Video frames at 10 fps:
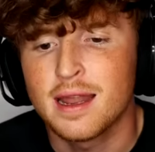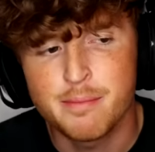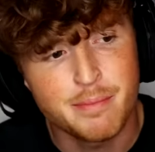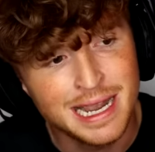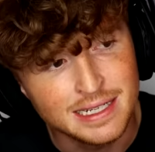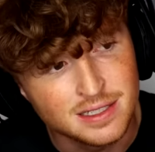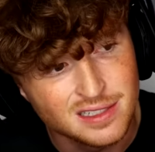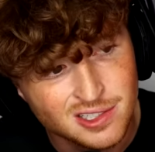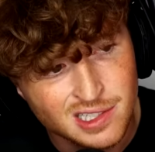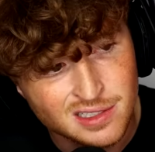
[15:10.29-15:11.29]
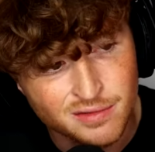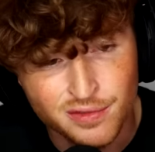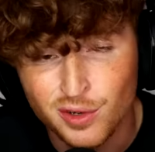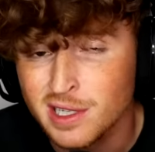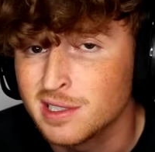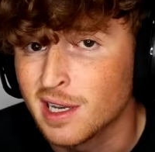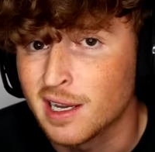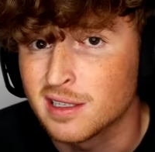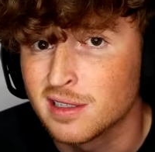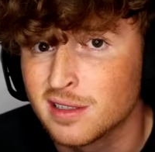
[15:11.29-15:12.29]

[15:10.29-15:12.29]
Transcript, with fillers: And and I might just voice act